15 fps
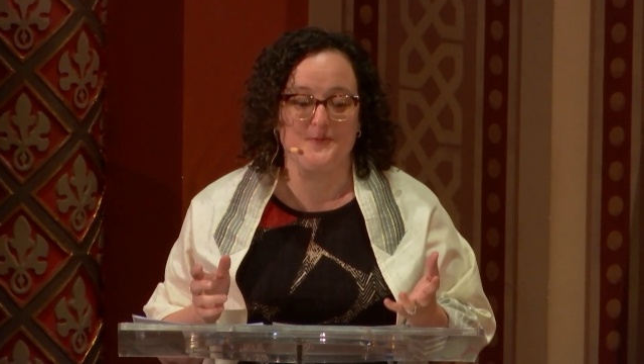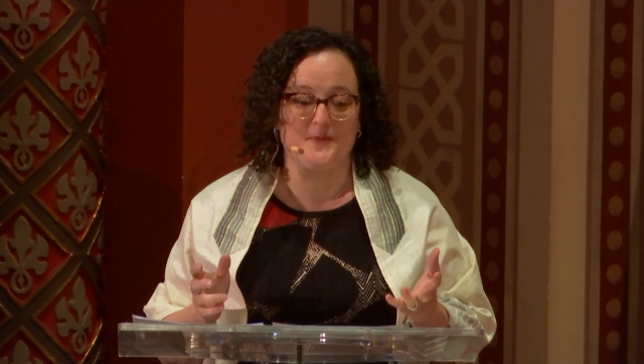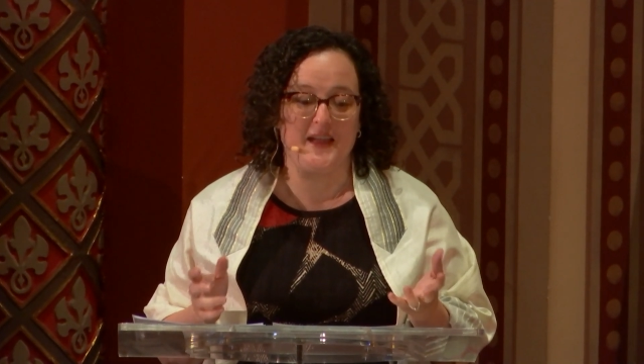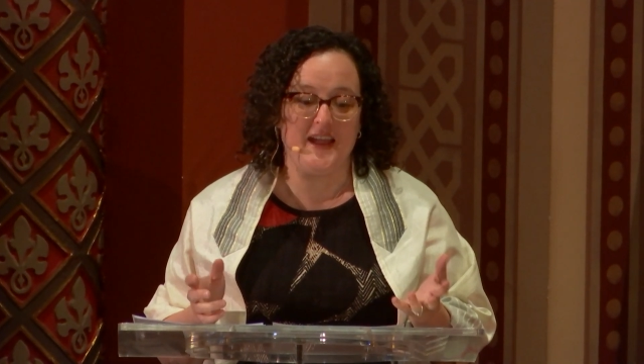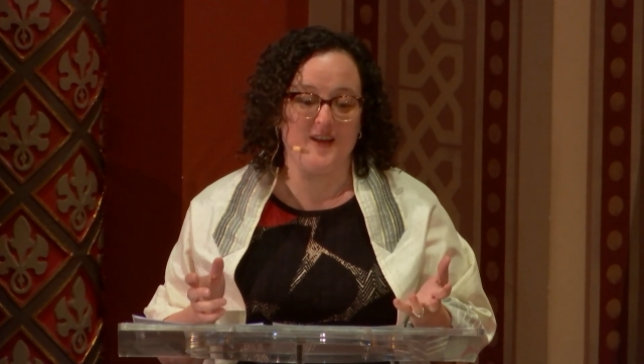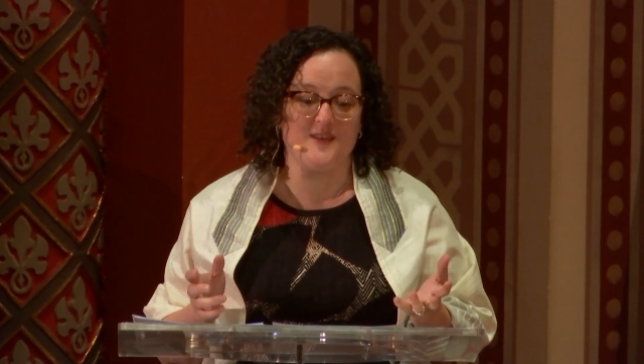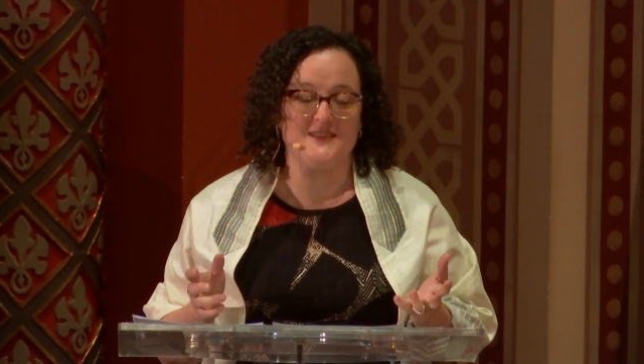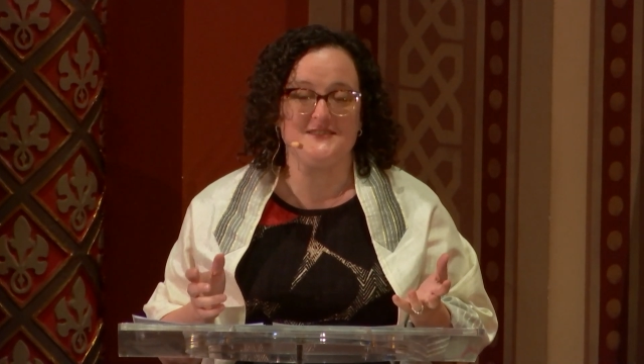
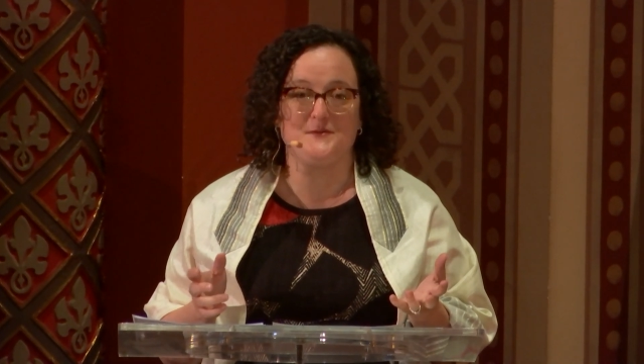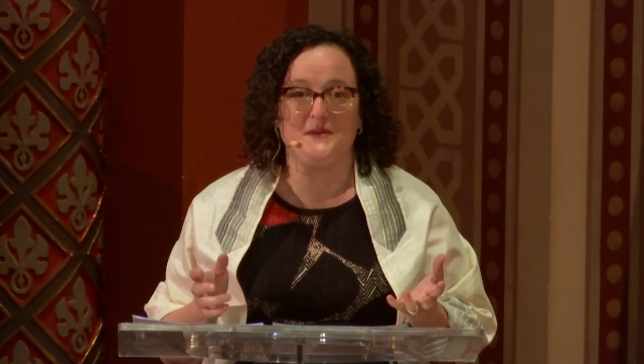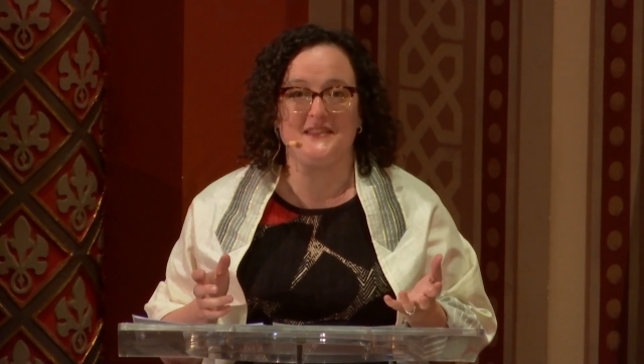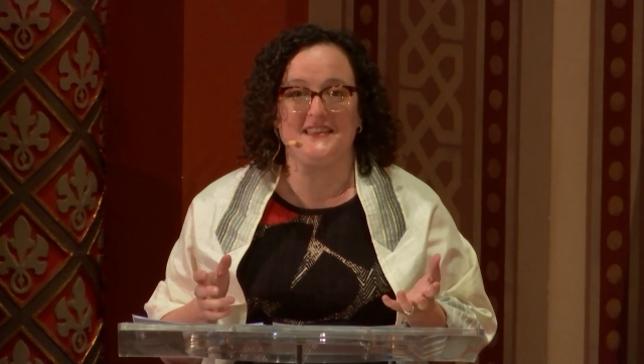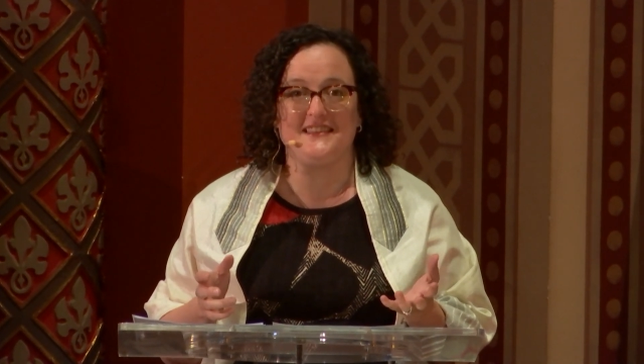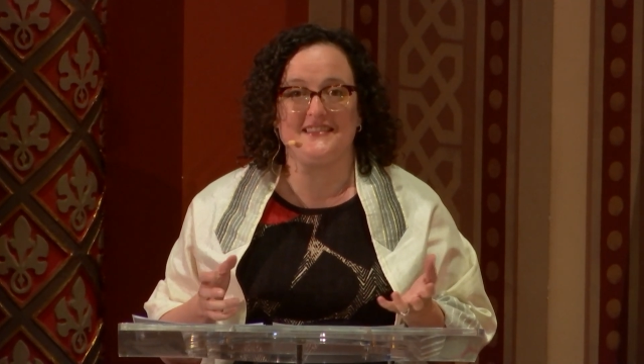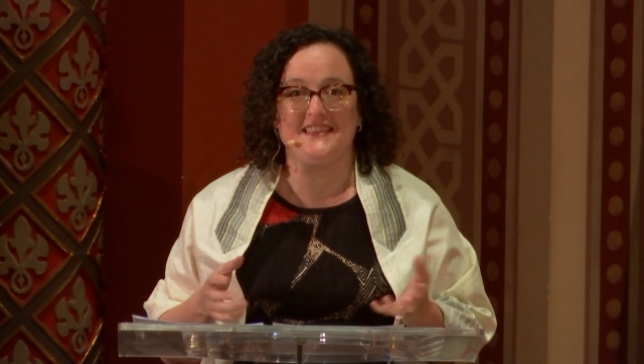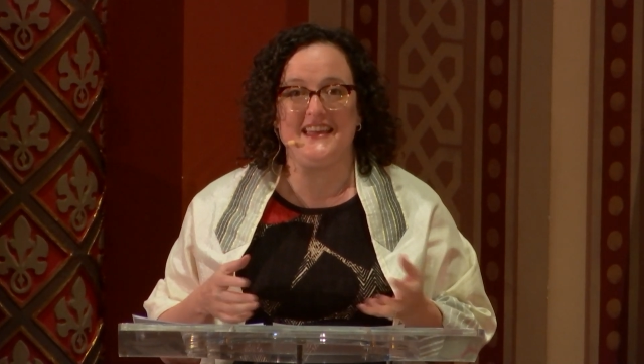carries with
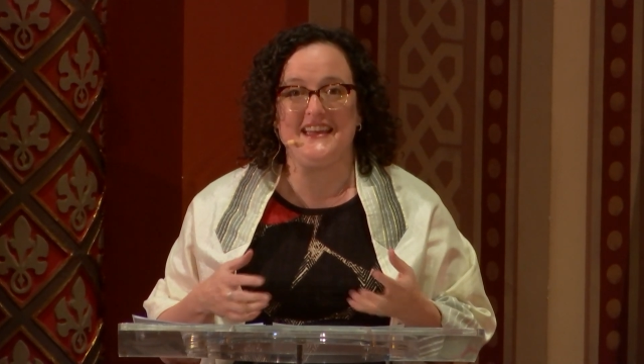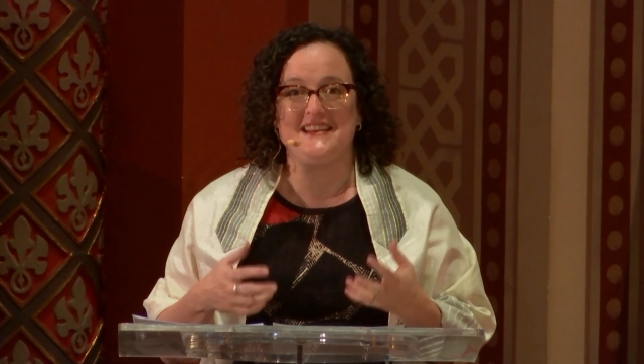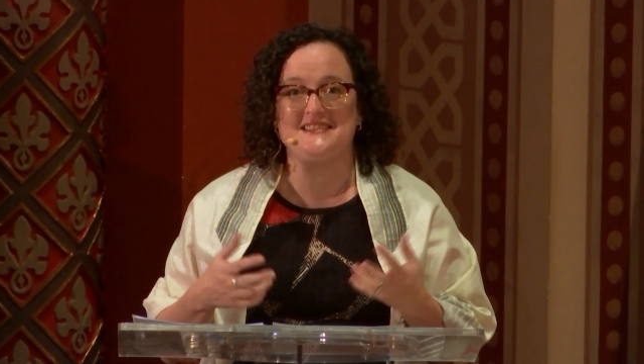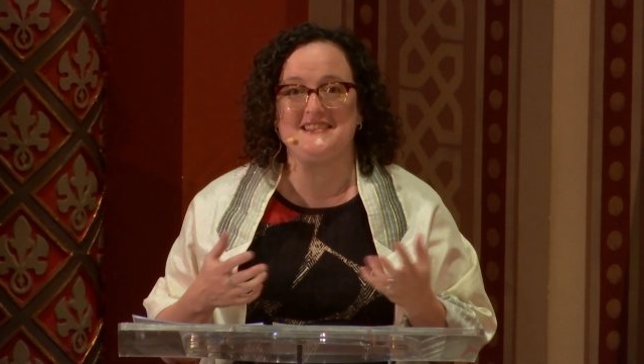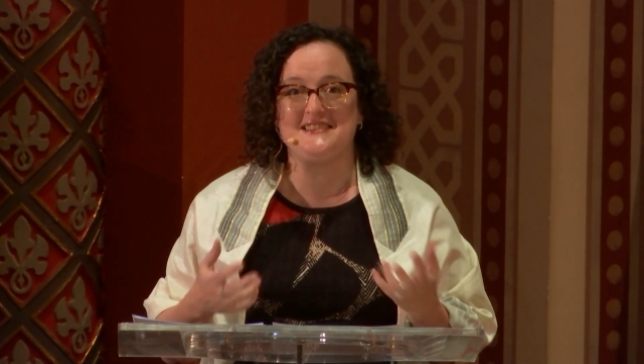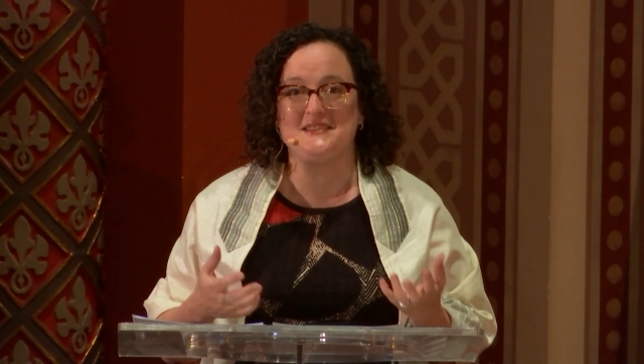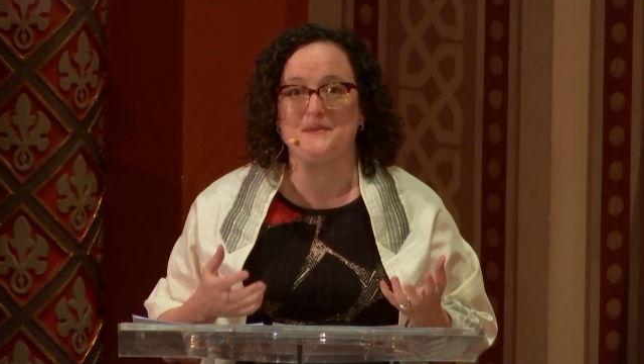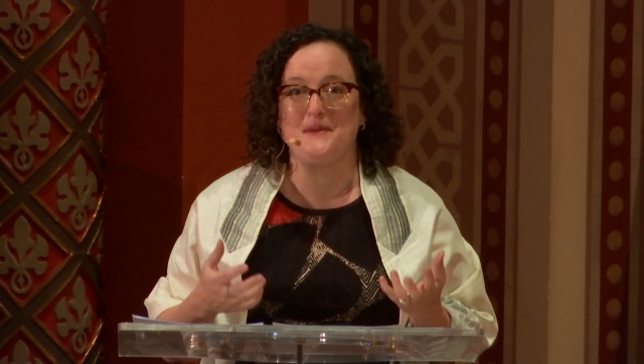it the
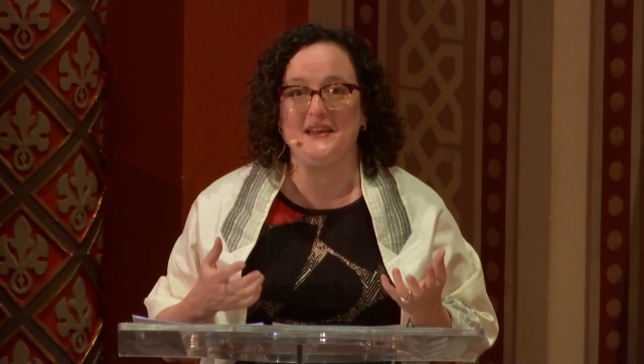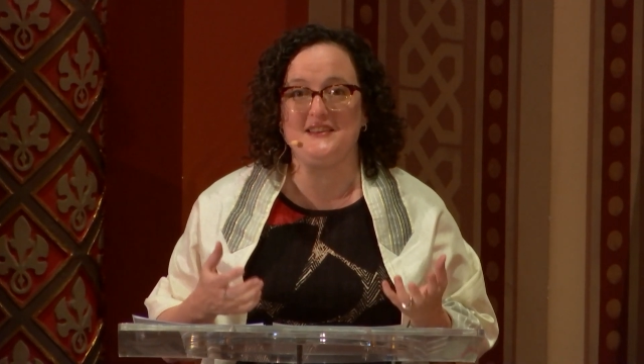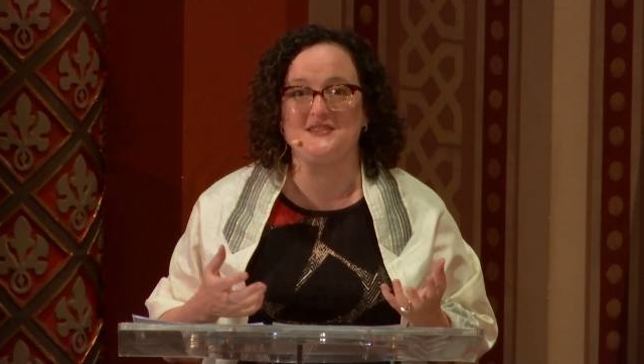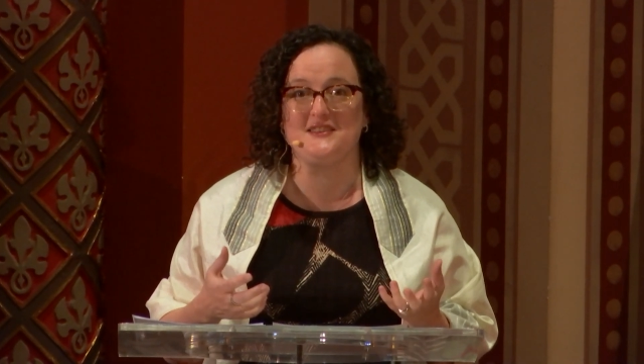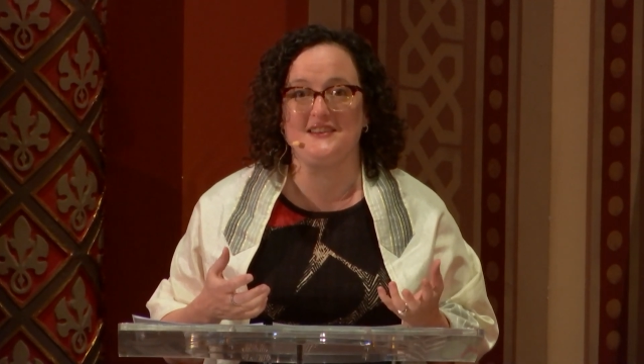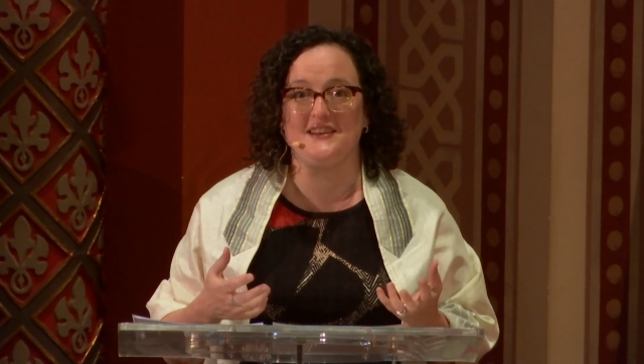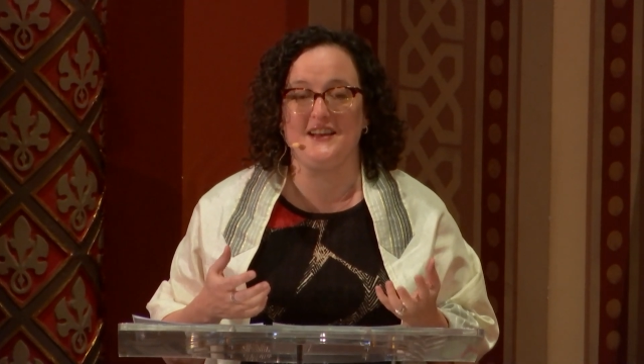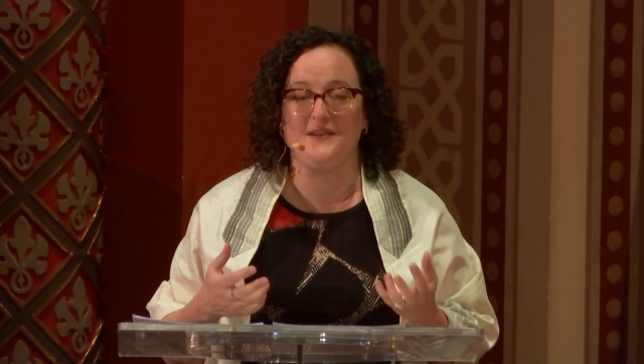anticipation